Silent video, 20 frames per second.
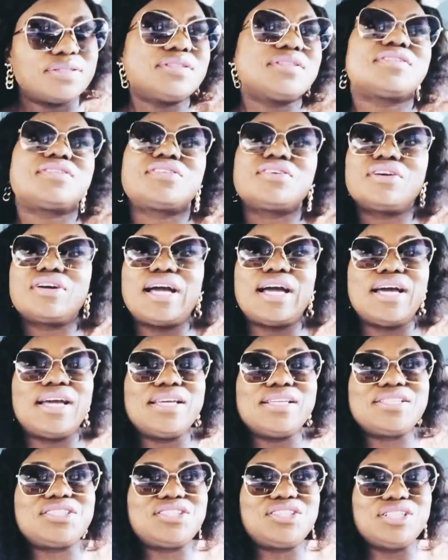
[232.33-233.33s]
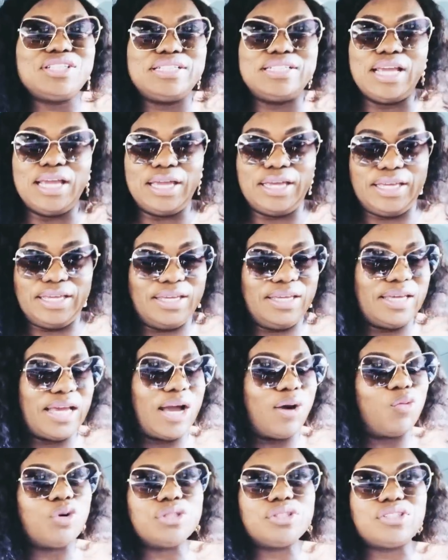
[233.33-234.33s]
So guys, today
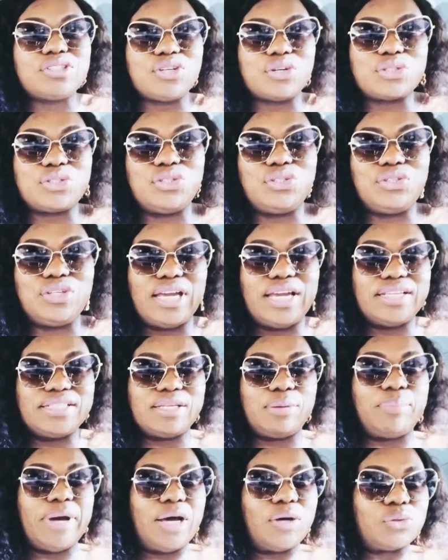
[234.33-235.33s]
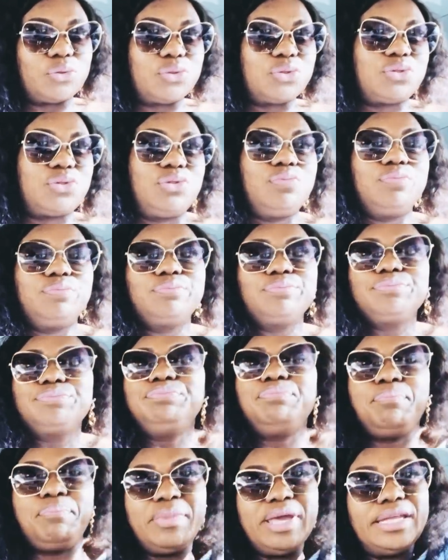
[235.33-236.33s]
I want to talk to you guys about
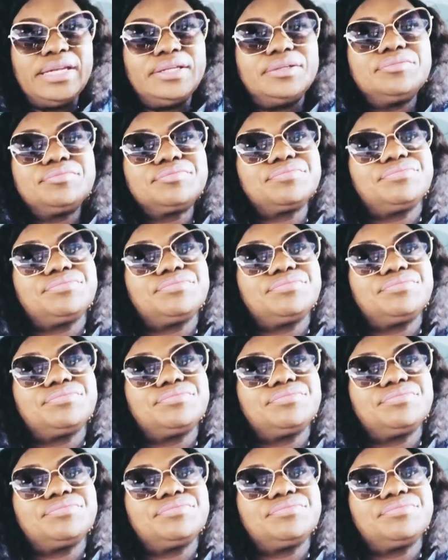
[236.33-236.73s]
men.